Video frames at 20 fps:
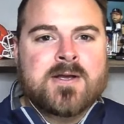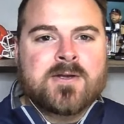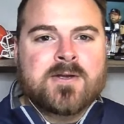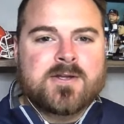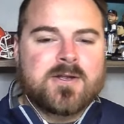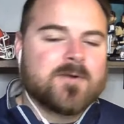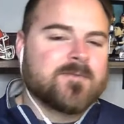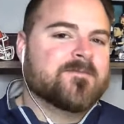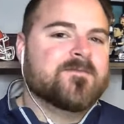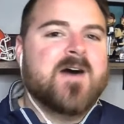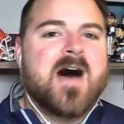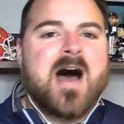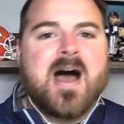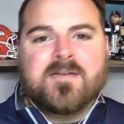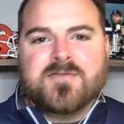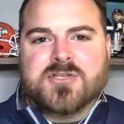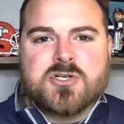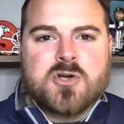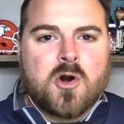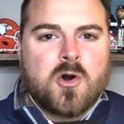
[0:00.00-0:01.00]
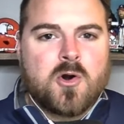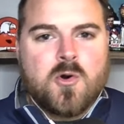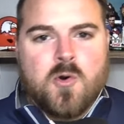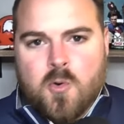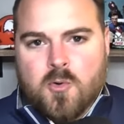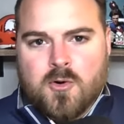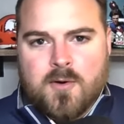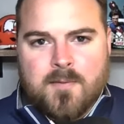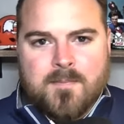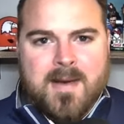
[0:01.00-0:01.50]
your 5-star
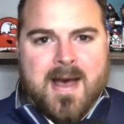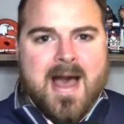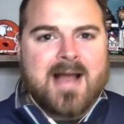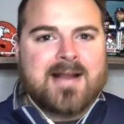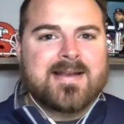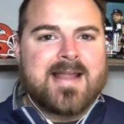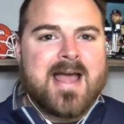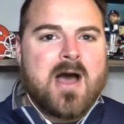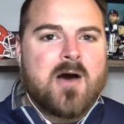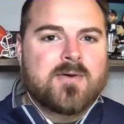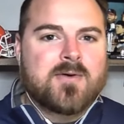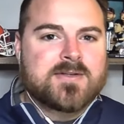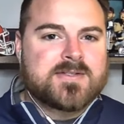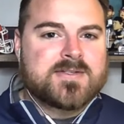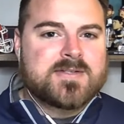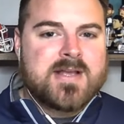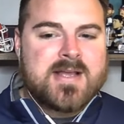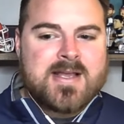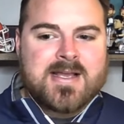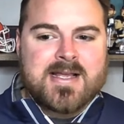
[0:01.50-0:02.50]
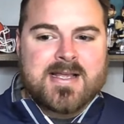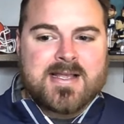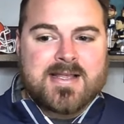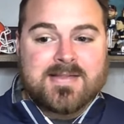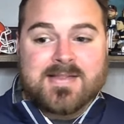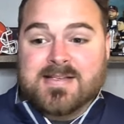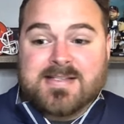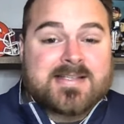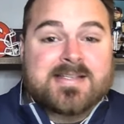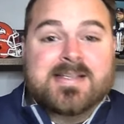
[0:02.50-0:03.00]
quarterback, now this
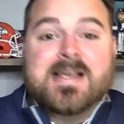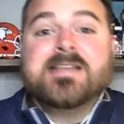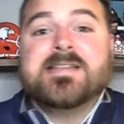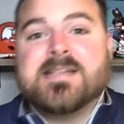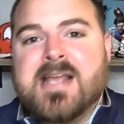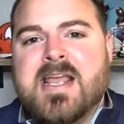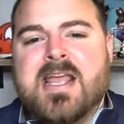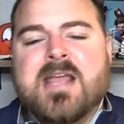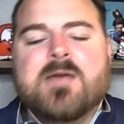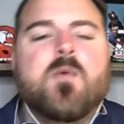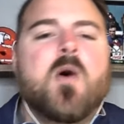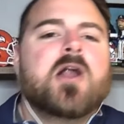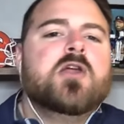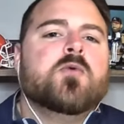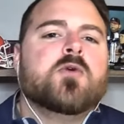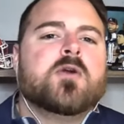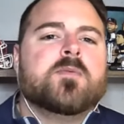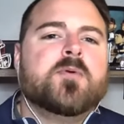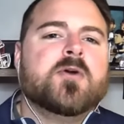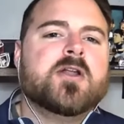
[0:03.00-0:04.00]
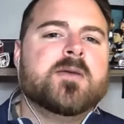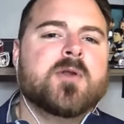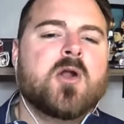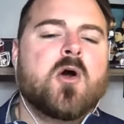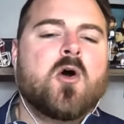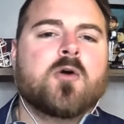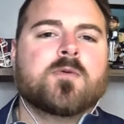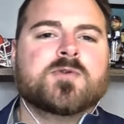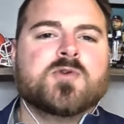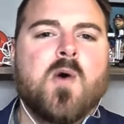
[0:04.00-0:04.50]
is his team, why do you want to put him in
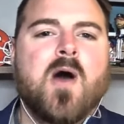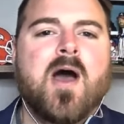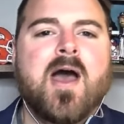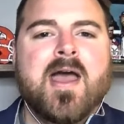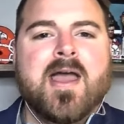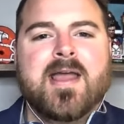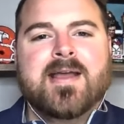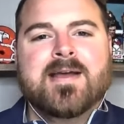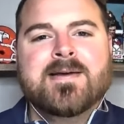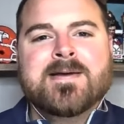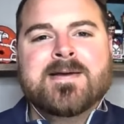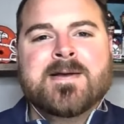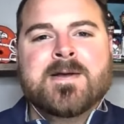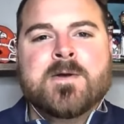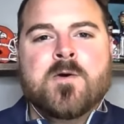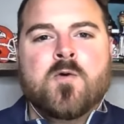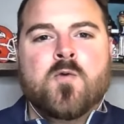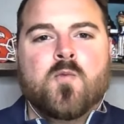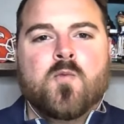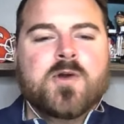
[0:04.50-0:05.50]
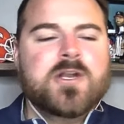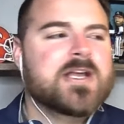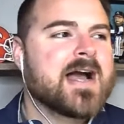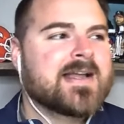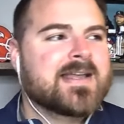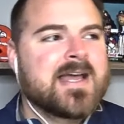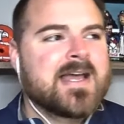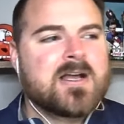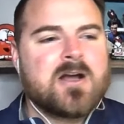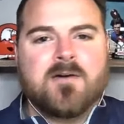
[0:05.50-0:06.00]
harm's way when you
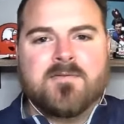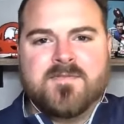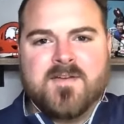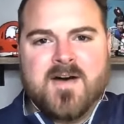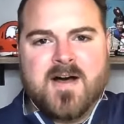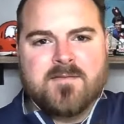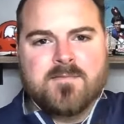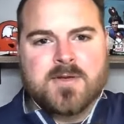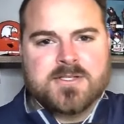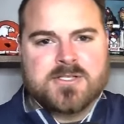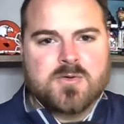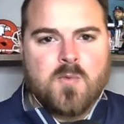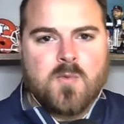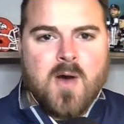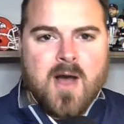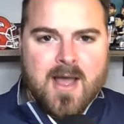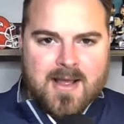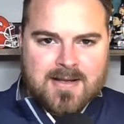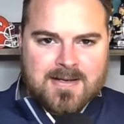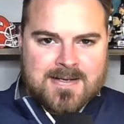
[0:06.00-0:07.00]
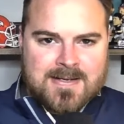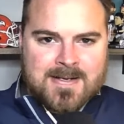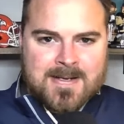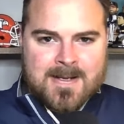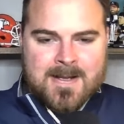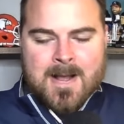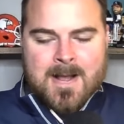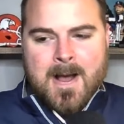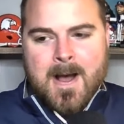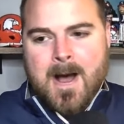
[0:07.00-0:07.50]
got kickoff 5 months away?
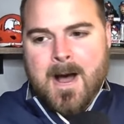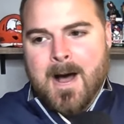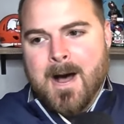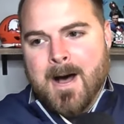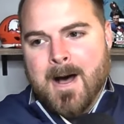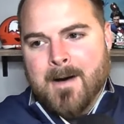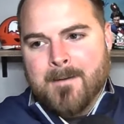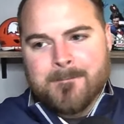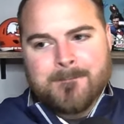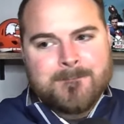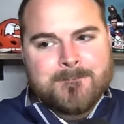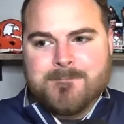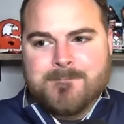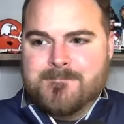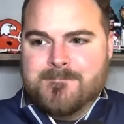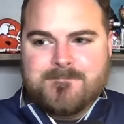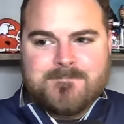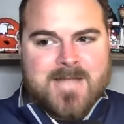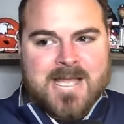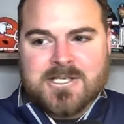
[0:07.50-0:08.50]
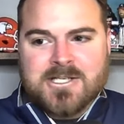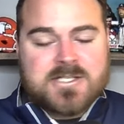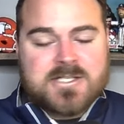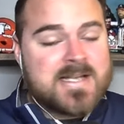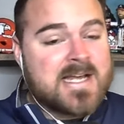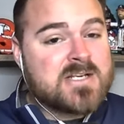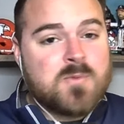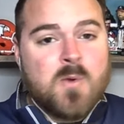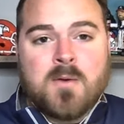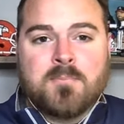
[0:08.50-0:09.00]
It just
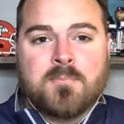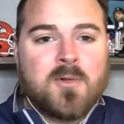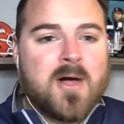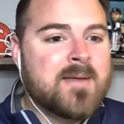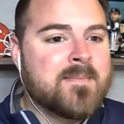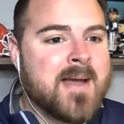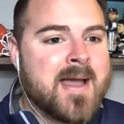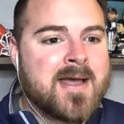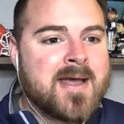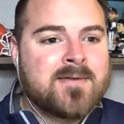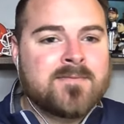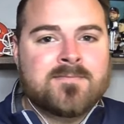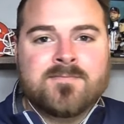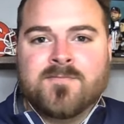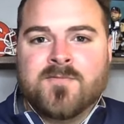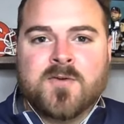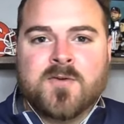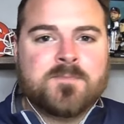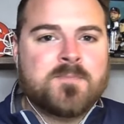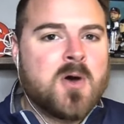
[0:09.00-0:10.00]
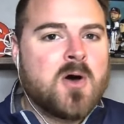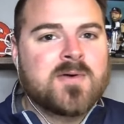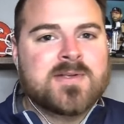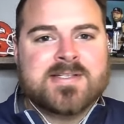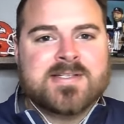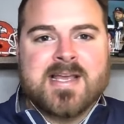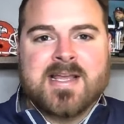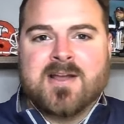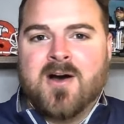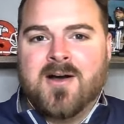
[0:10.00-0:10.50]
takes one play, man. Football
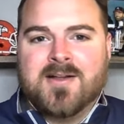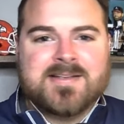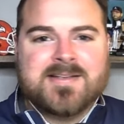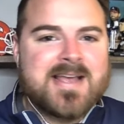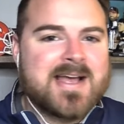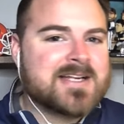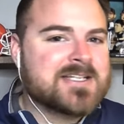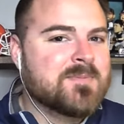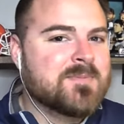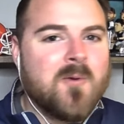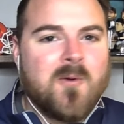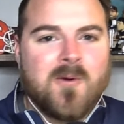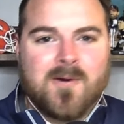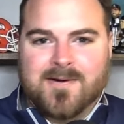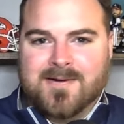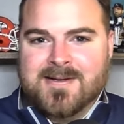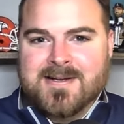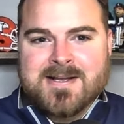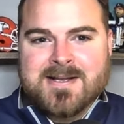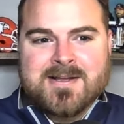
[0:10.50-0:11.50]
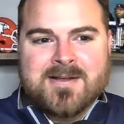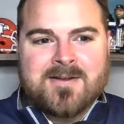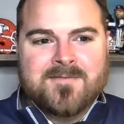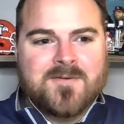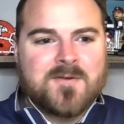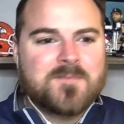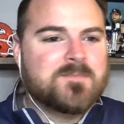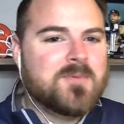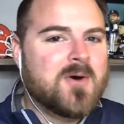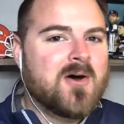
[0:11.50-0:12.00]
is a contact sport.
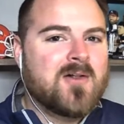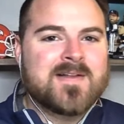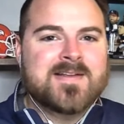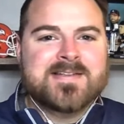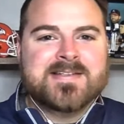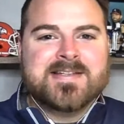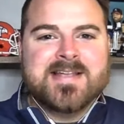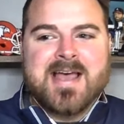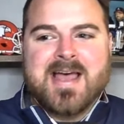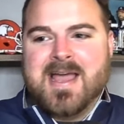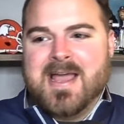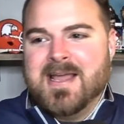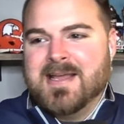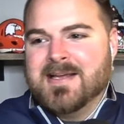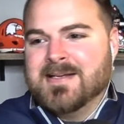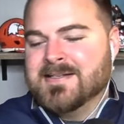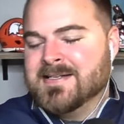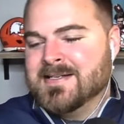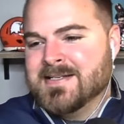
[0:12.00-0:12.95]
Football is a